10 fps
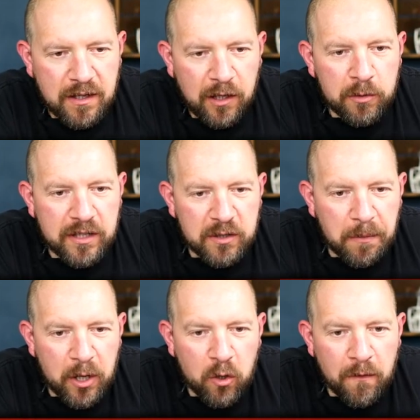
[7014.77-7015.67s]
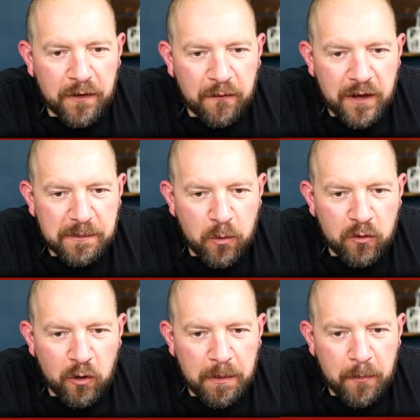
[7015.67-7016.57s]
Luke said this would be a good one for the Facebook
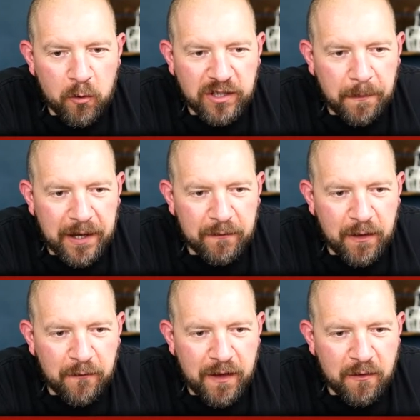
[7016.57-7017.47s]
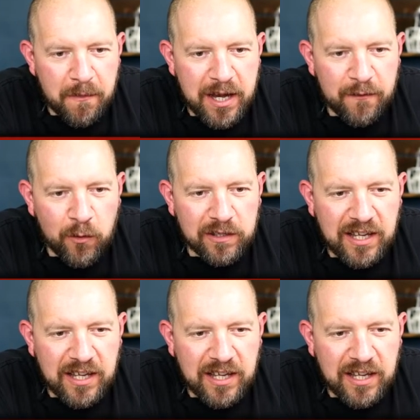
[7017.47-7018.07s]
group. Post a pic of your favourite mini of all